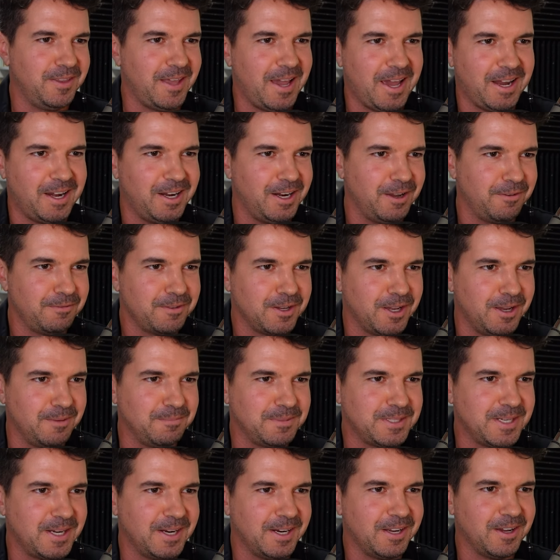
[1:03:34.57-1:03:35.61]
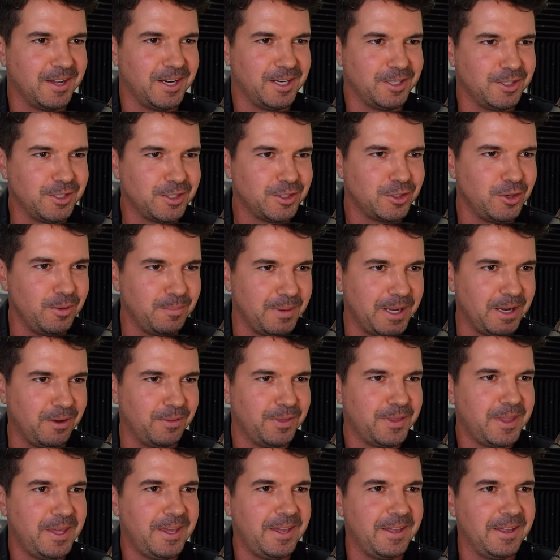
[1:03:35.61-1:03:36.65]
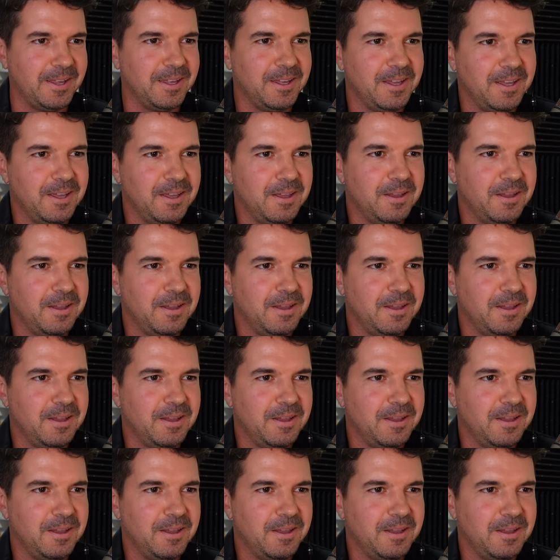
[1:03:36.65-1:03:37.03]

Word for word: that enough times that I kind of just do my own thing.